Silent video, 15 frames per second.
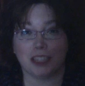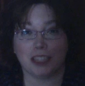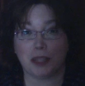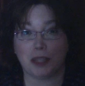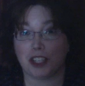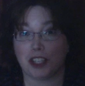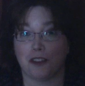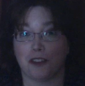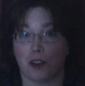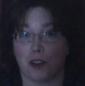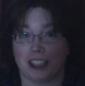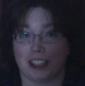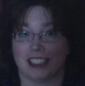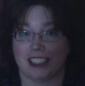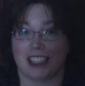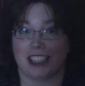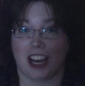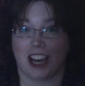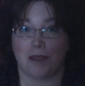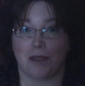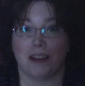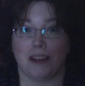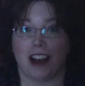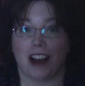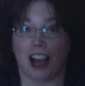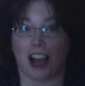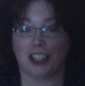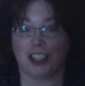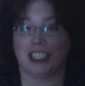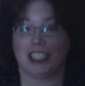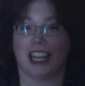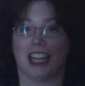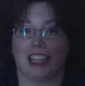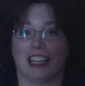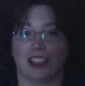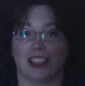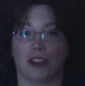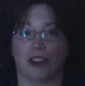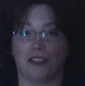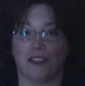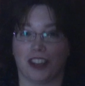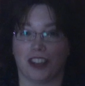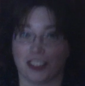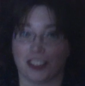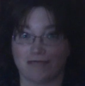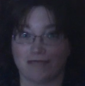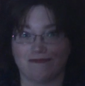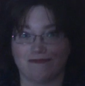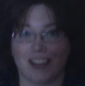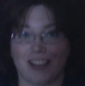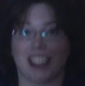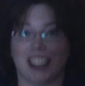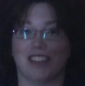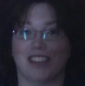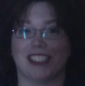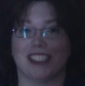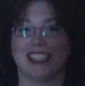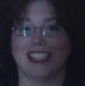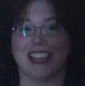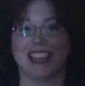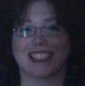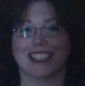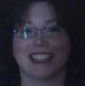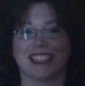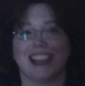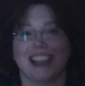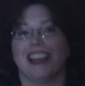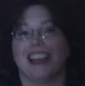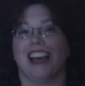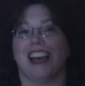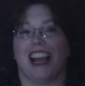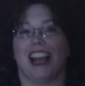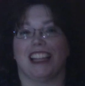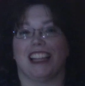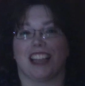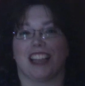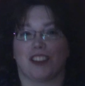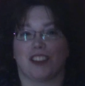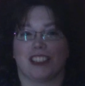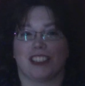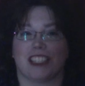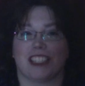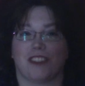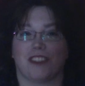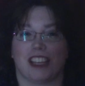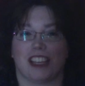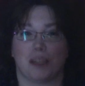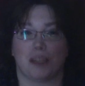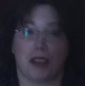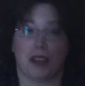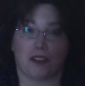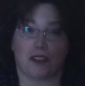We couldn't afford it at the time. I couldn't get it, so I figured I'd give it to Tess. And the other significance being, of